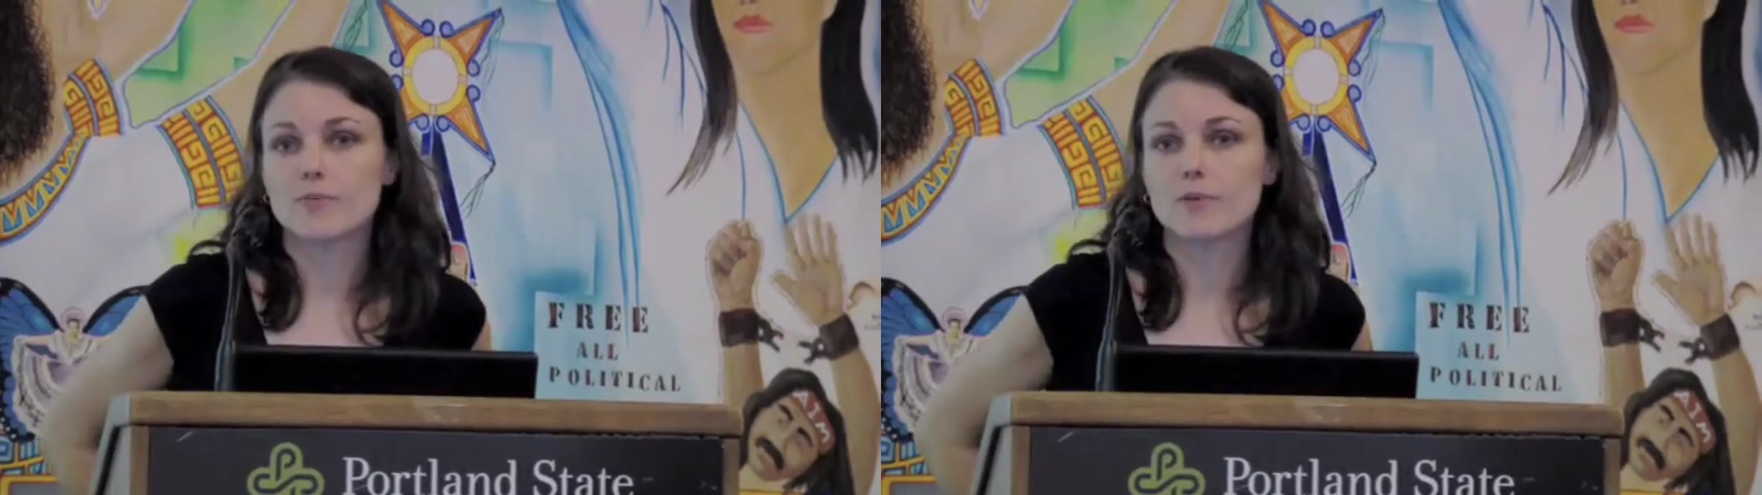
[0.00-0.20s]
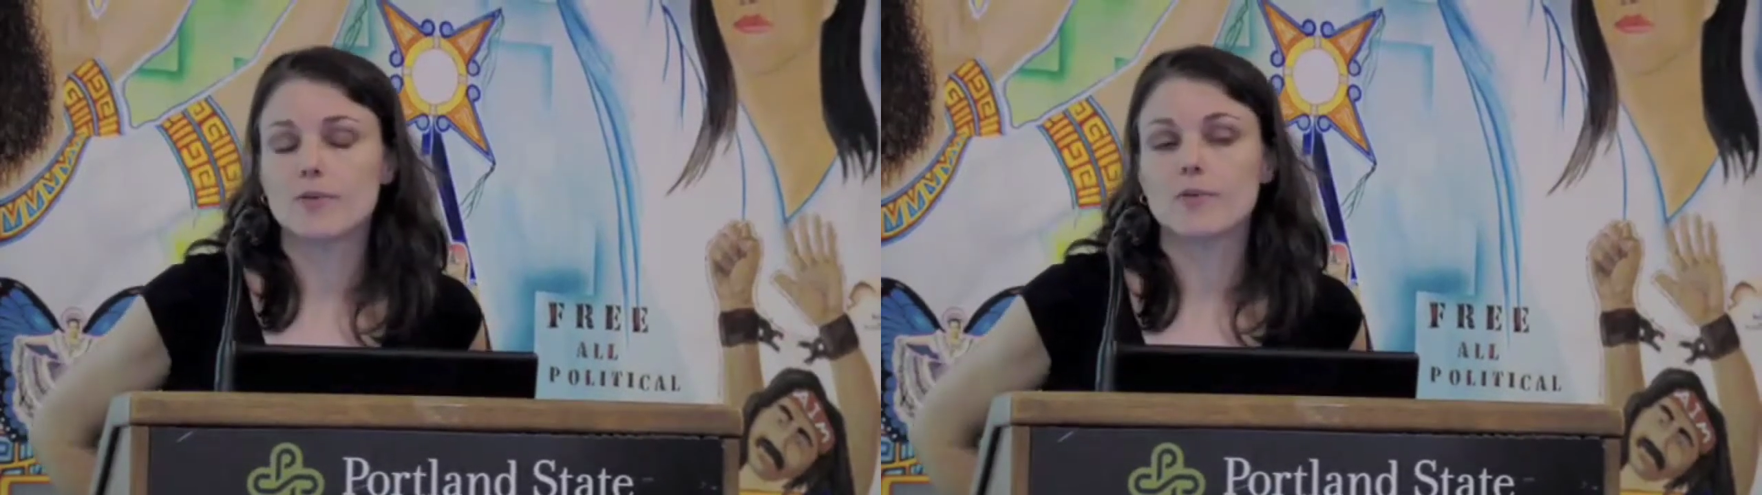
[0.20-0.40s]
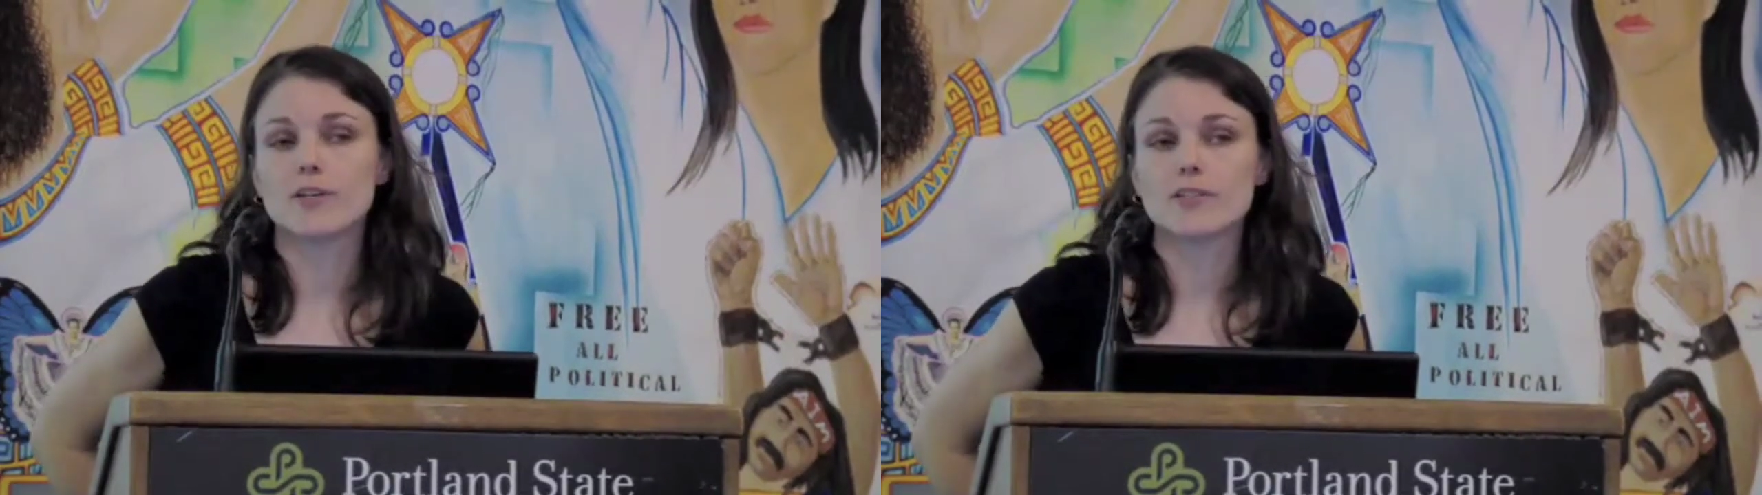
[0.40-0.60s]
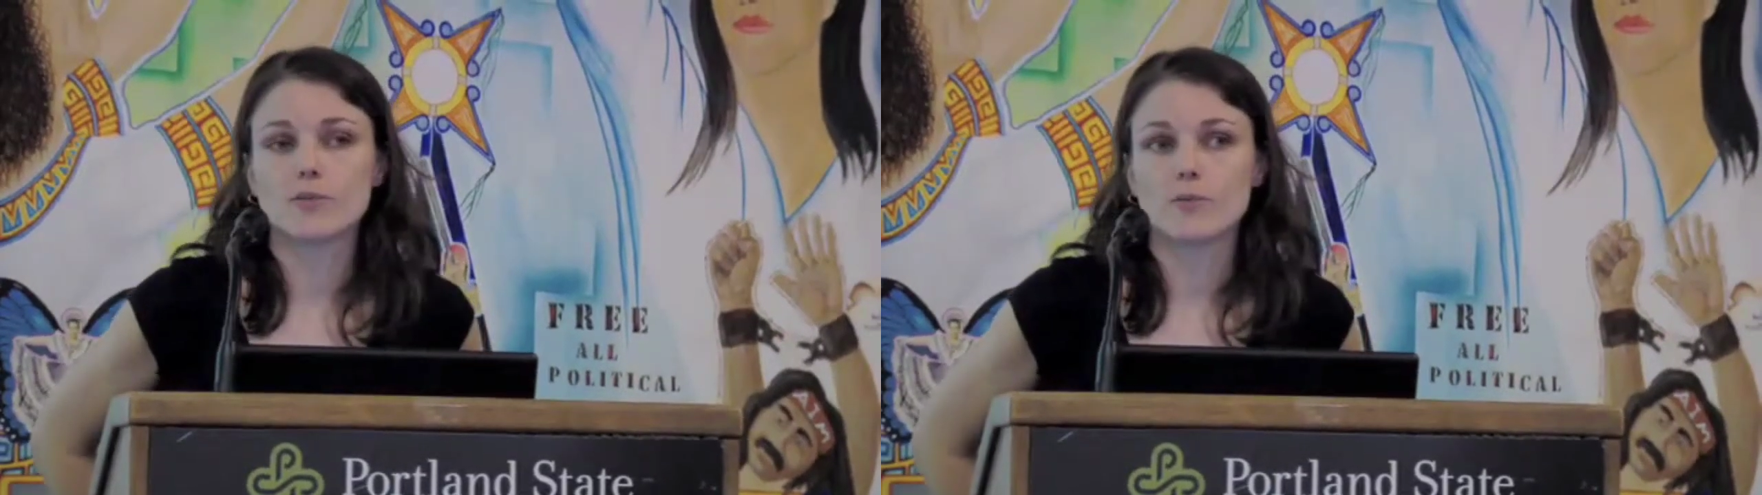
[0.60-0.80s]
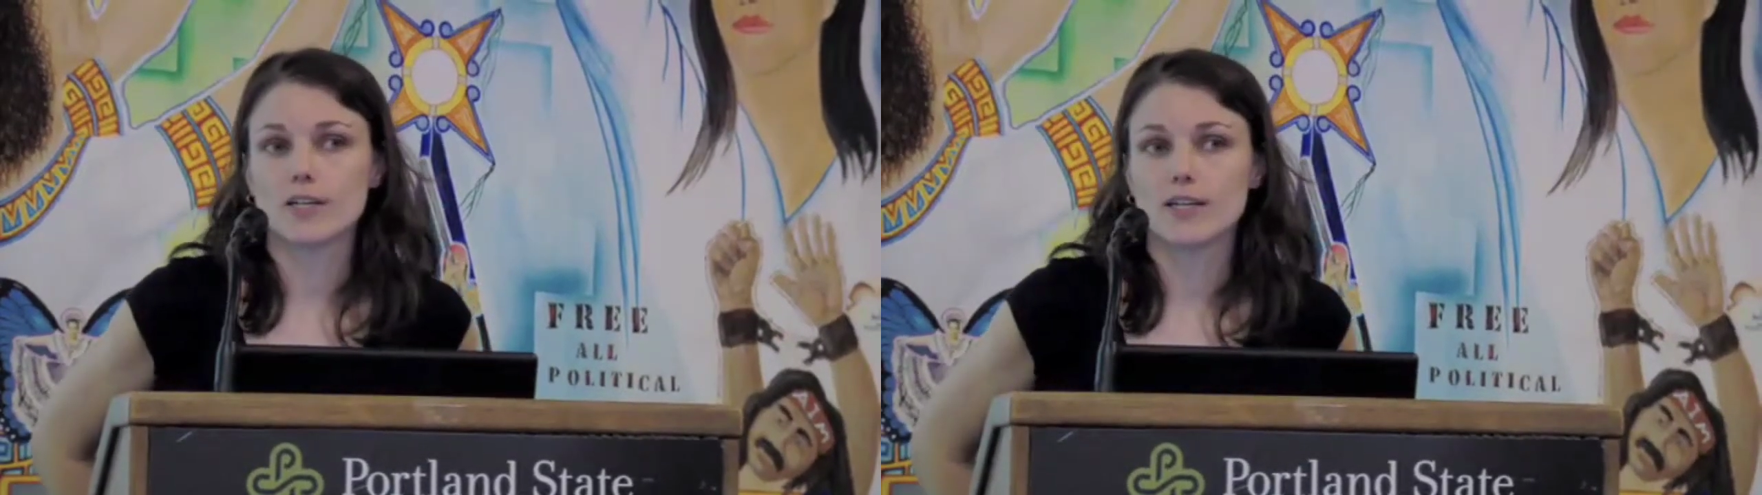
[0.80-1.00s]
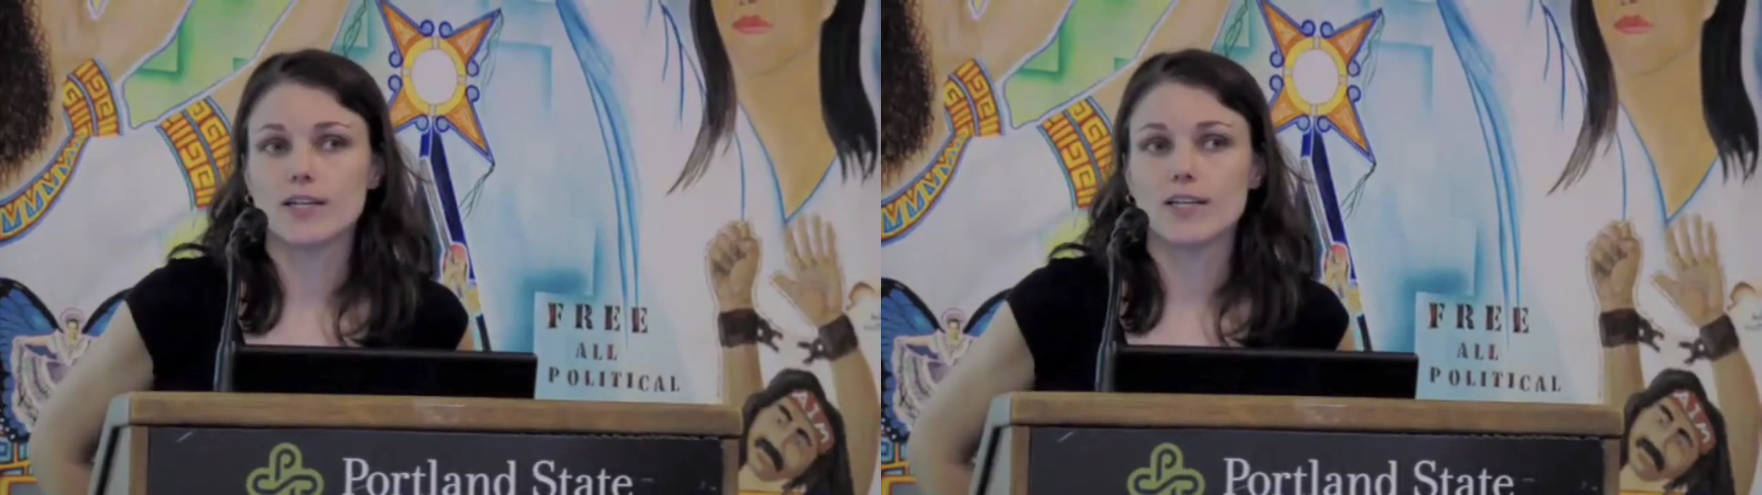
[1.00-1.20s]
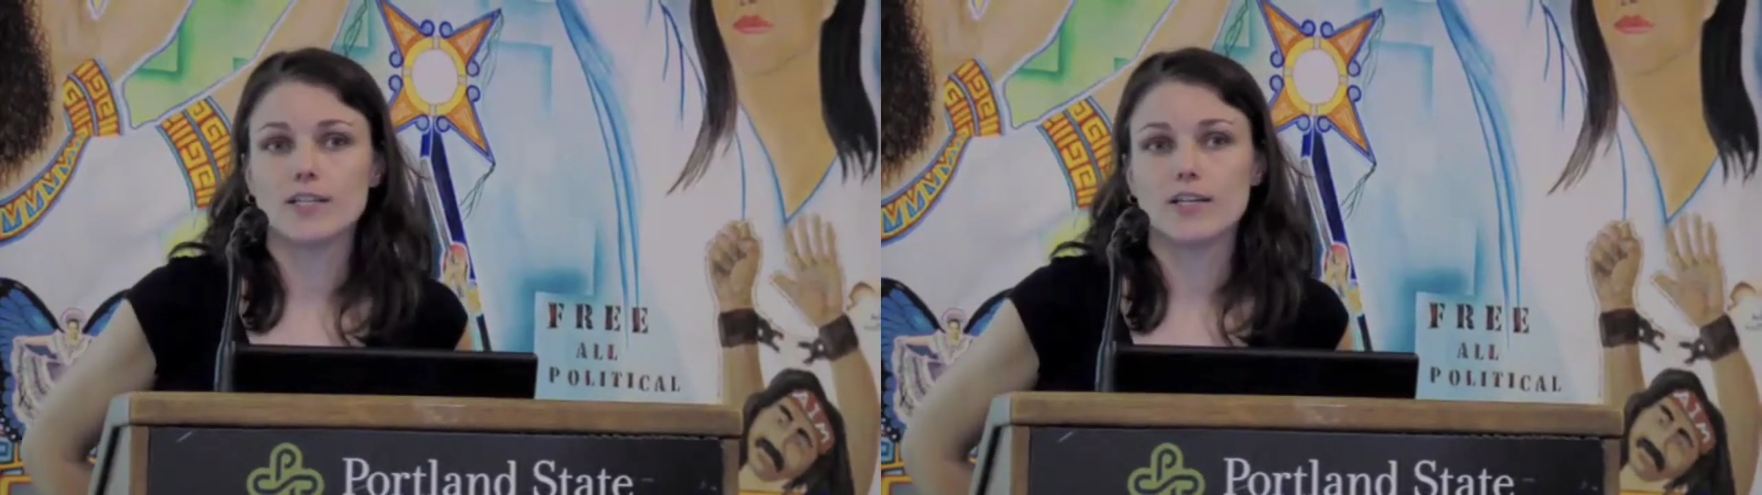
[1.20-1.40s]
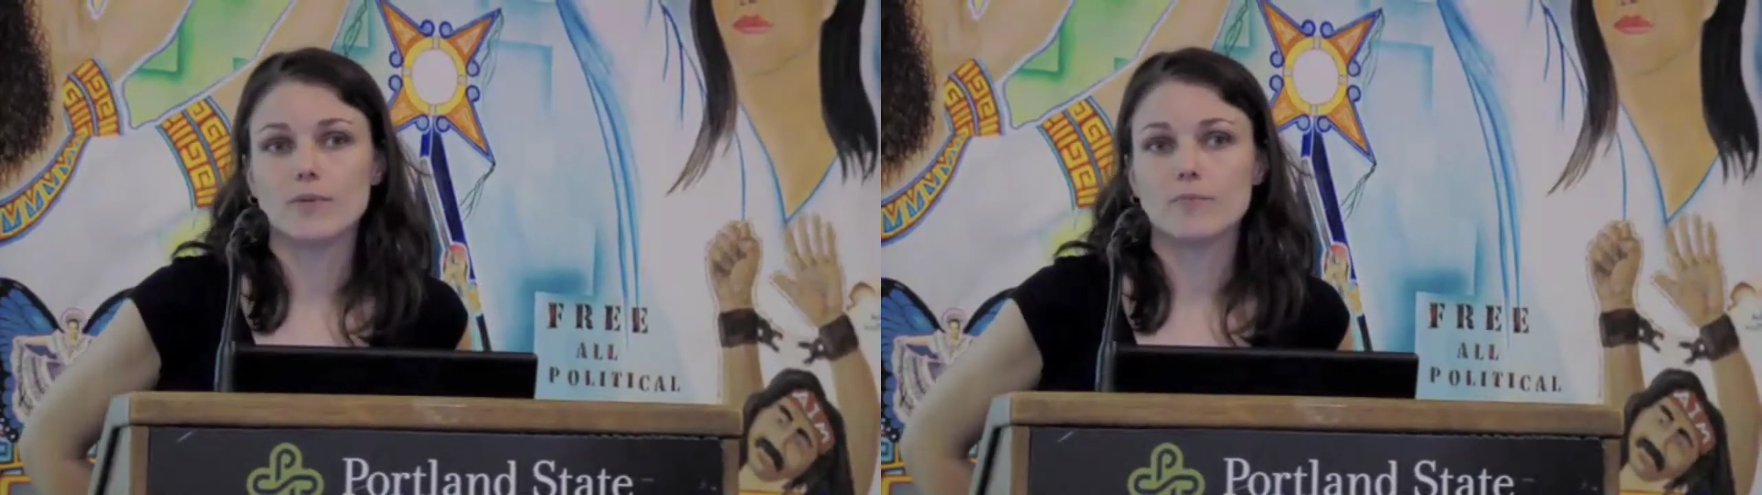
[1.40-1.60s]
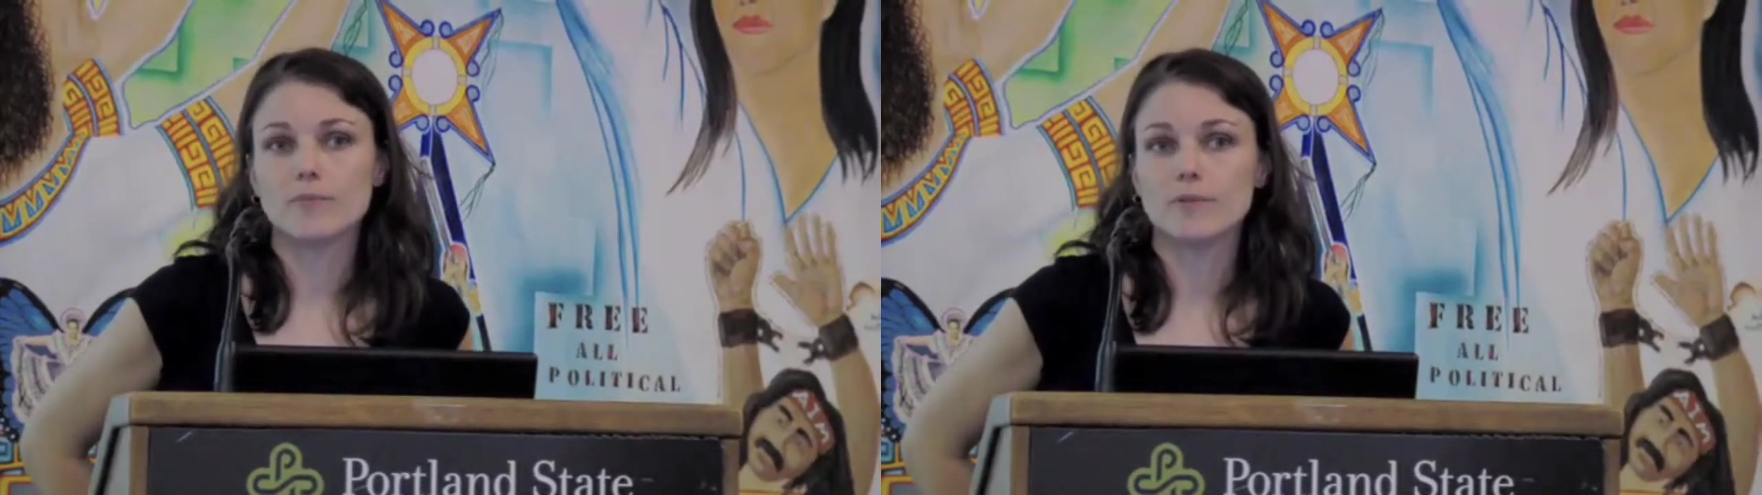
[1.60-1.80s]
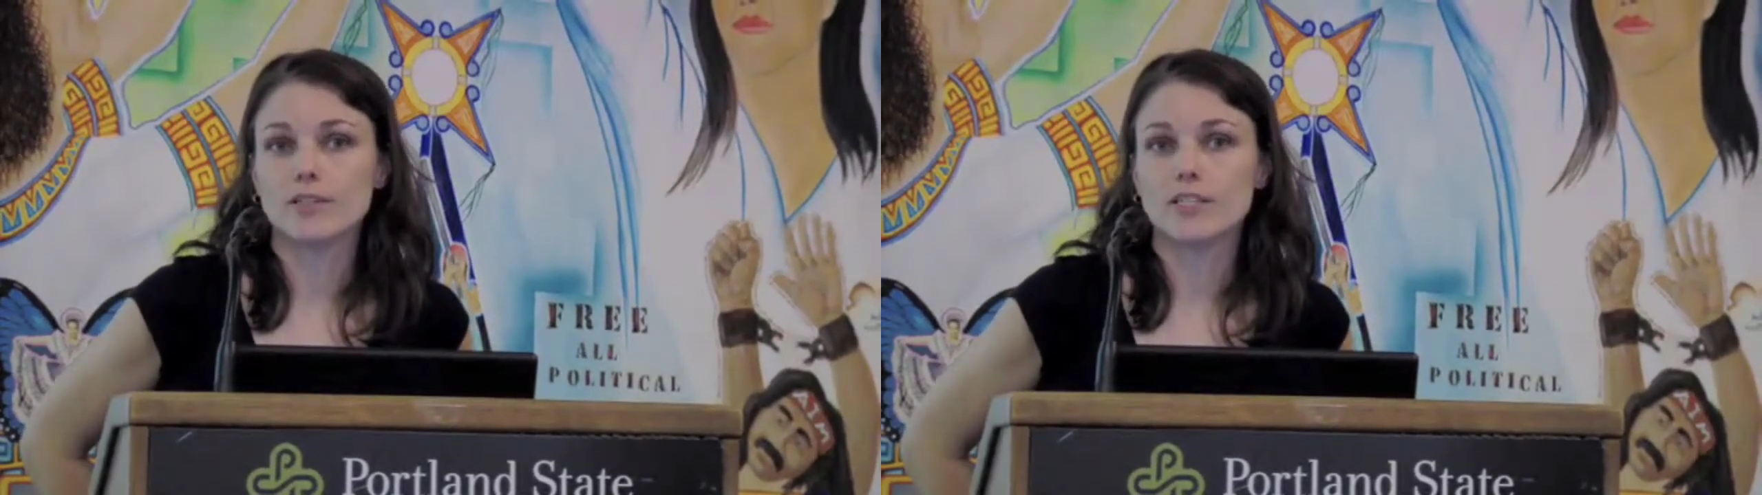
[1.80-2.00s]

but we also work on educating people in